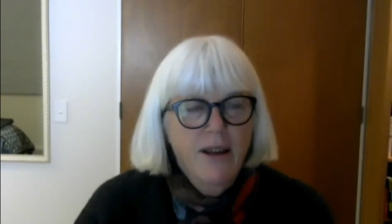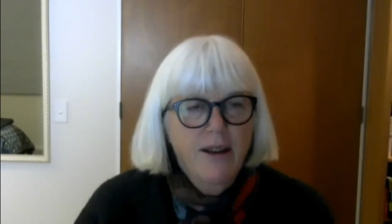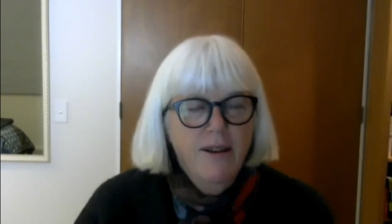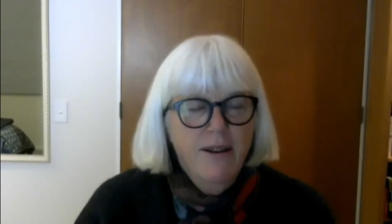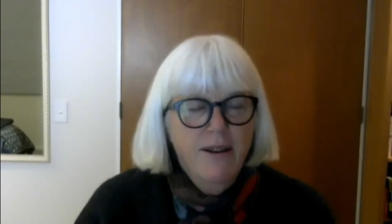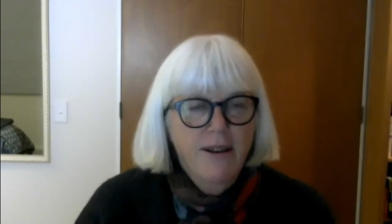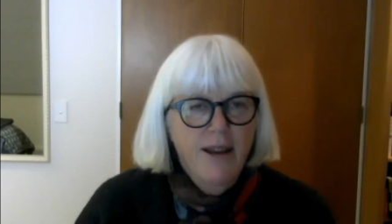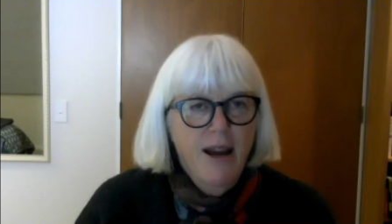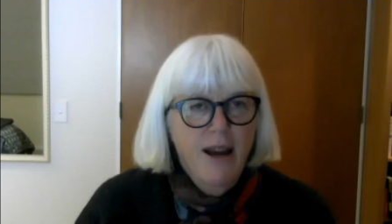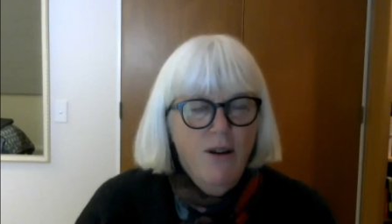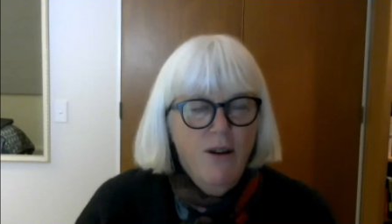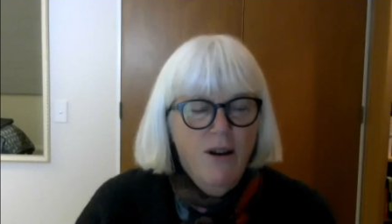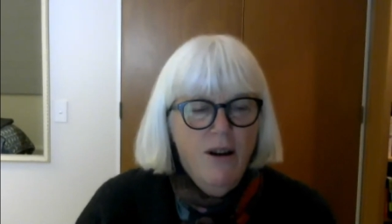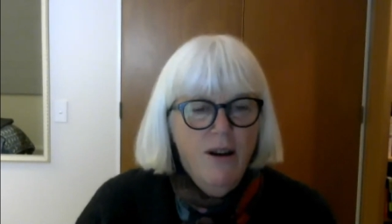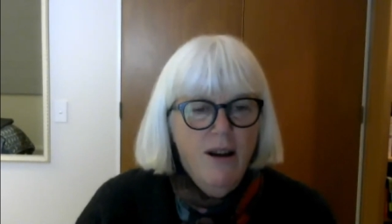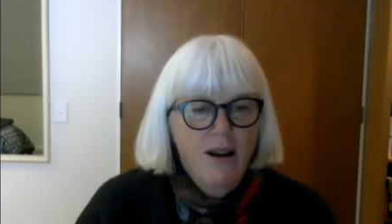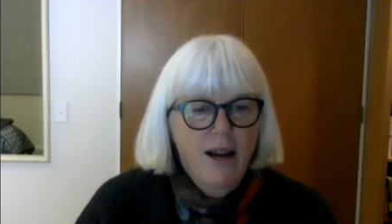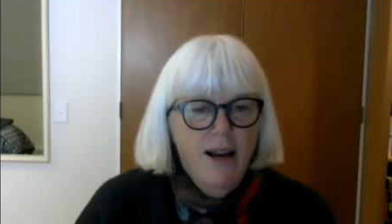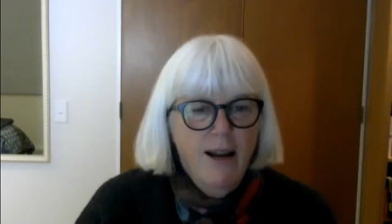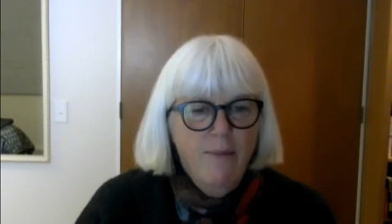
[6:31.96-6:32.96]
Now,
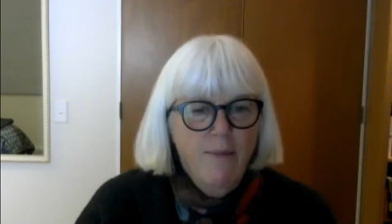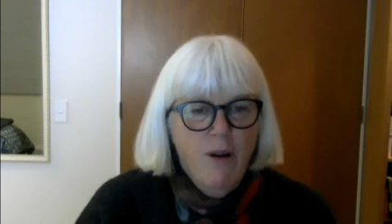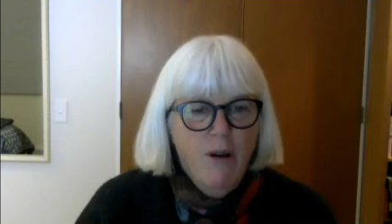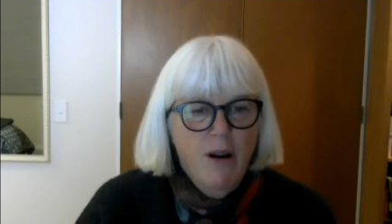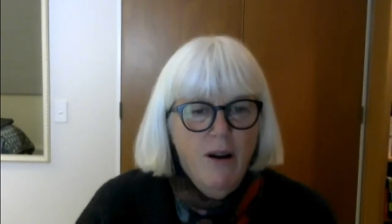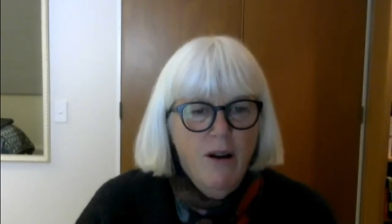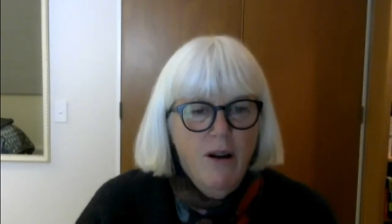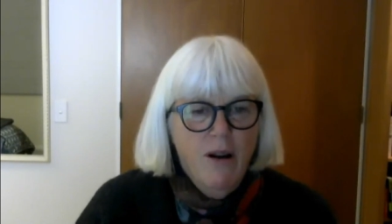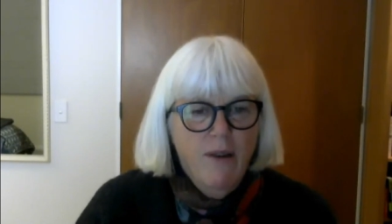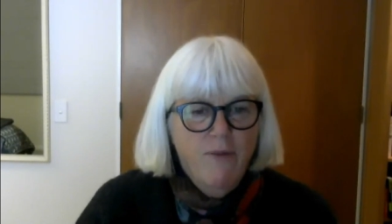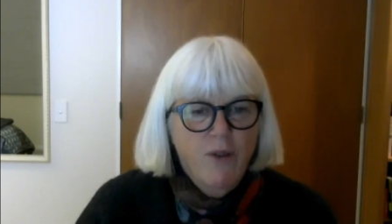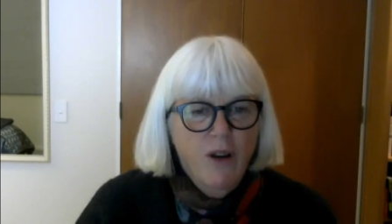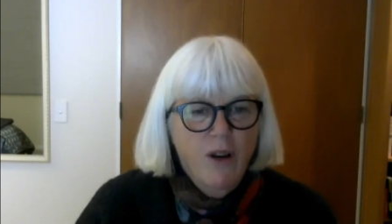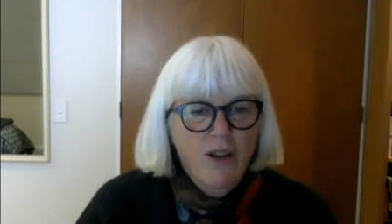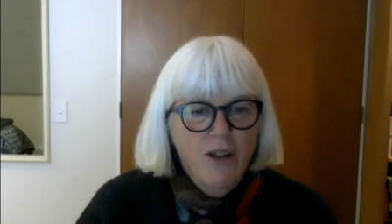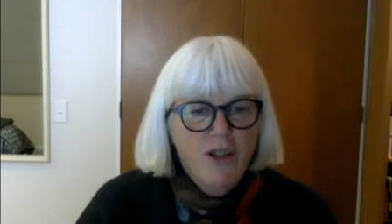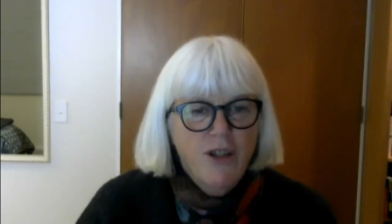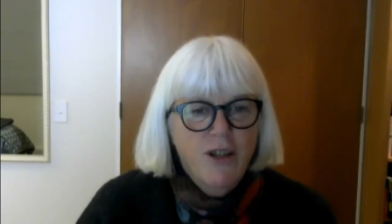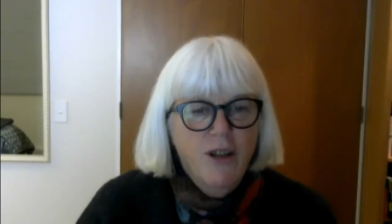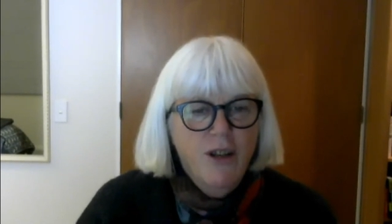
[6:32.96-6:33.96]
I've got
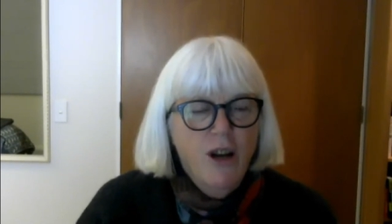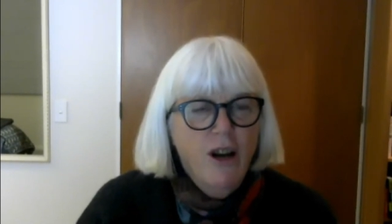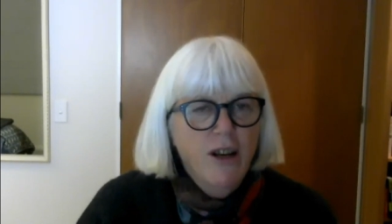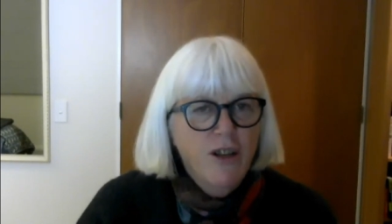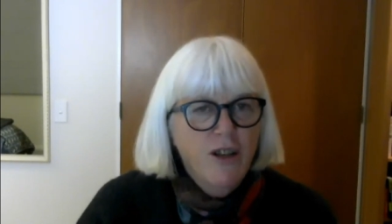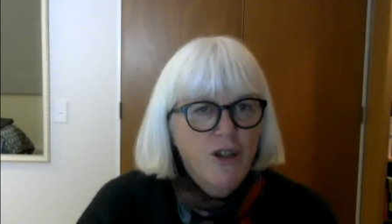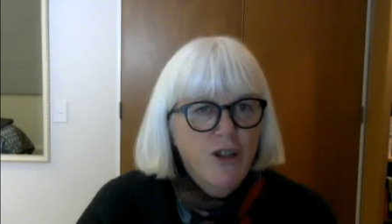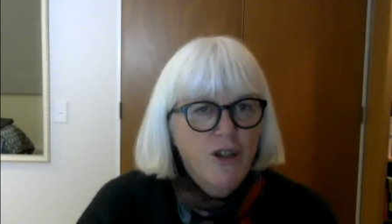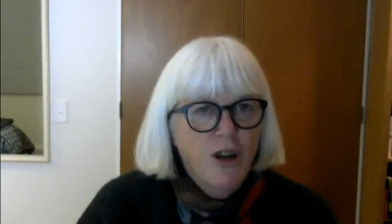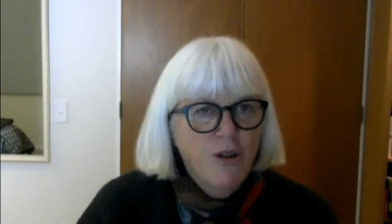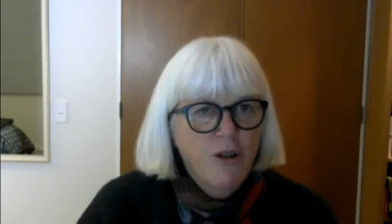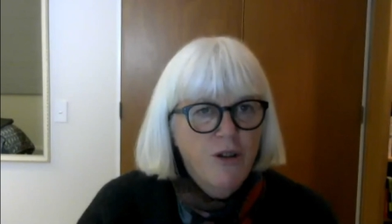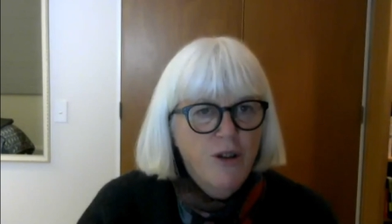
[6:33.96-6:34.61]
a slideshow,